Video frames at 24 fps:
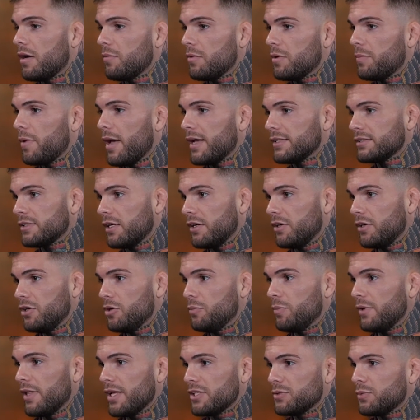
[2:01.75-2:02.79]
I'm gonna pass it on you,
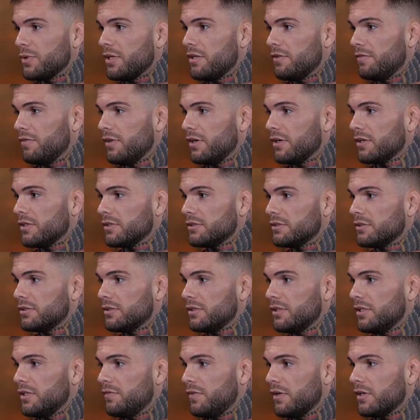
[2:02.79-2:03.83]
but that's what he fears.
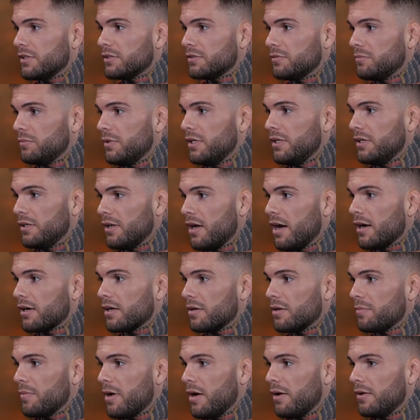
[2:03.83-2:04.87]
He fears of me
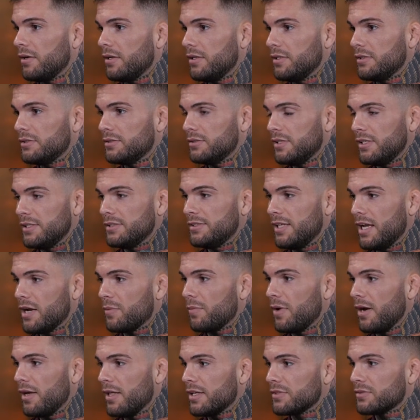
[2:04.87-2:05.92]
knocking him out, and he's damn
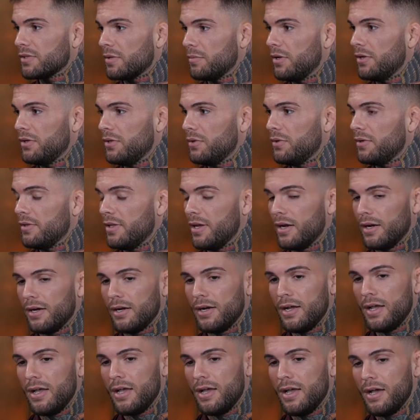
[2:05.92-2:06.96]
right. That's what I'm gonna do in
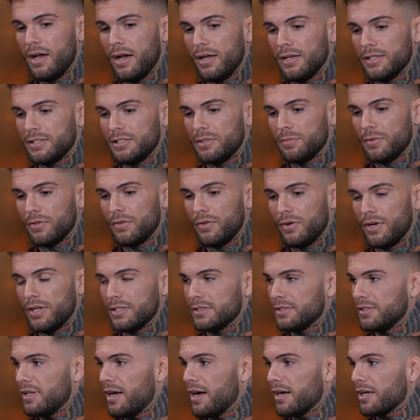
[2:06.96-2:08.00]
there on December
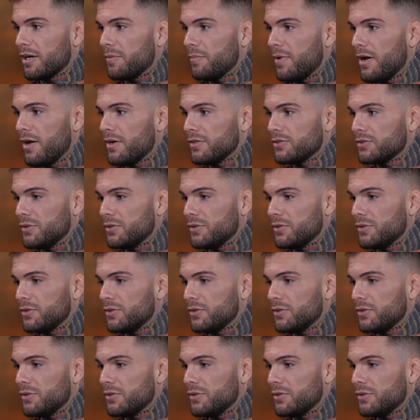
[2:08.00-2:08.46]
30th, knocking him out.